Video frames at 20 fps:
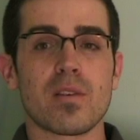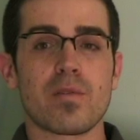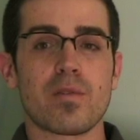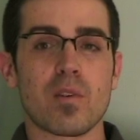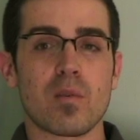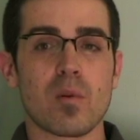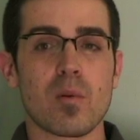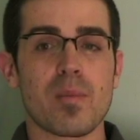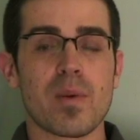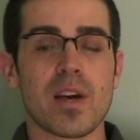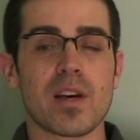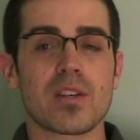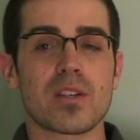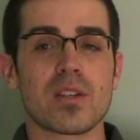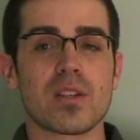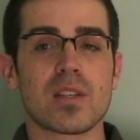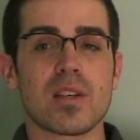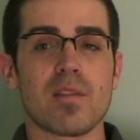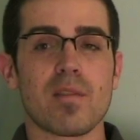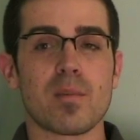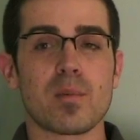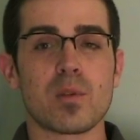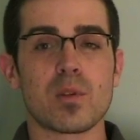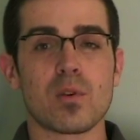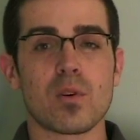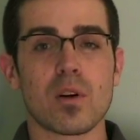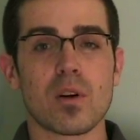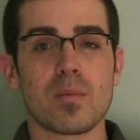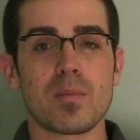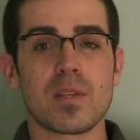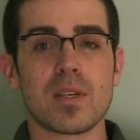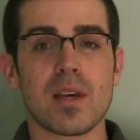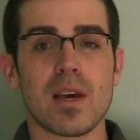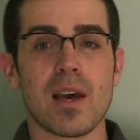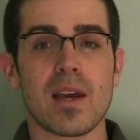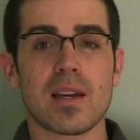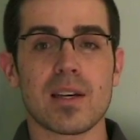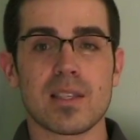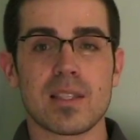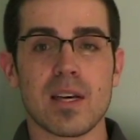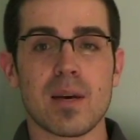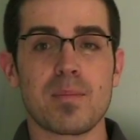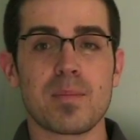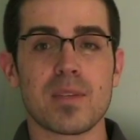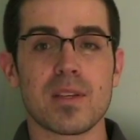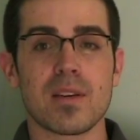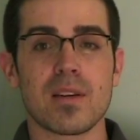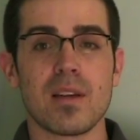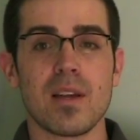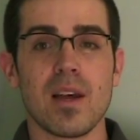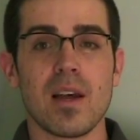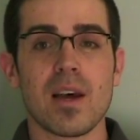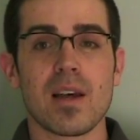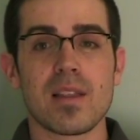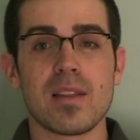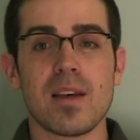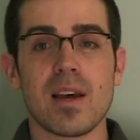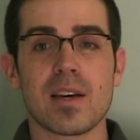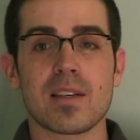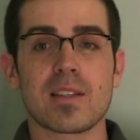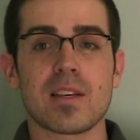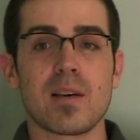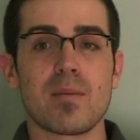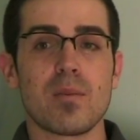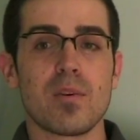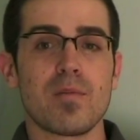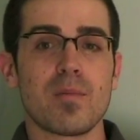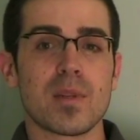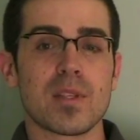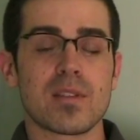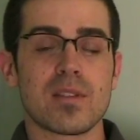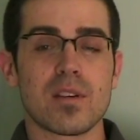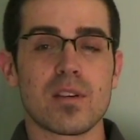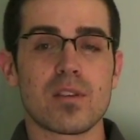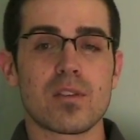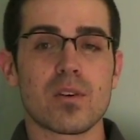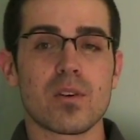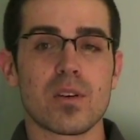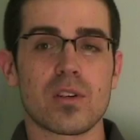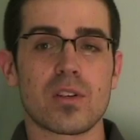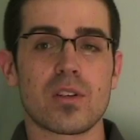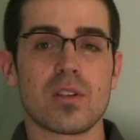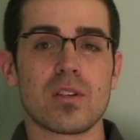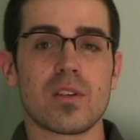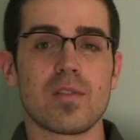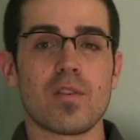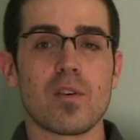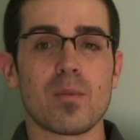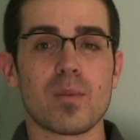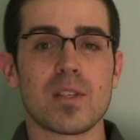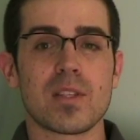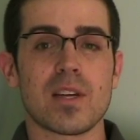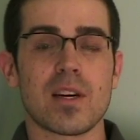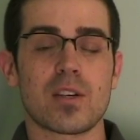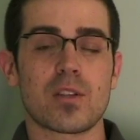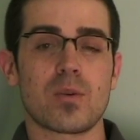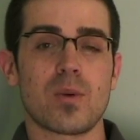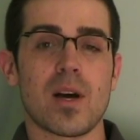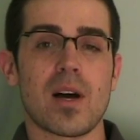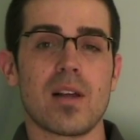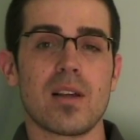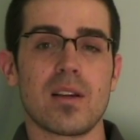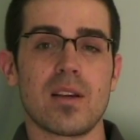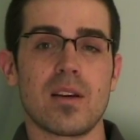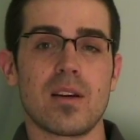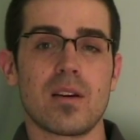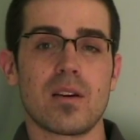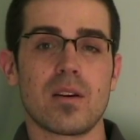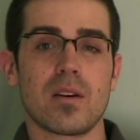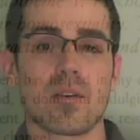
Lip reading: former patients have absorbed and accepted the ex-gay movement's distortions of human sexuality.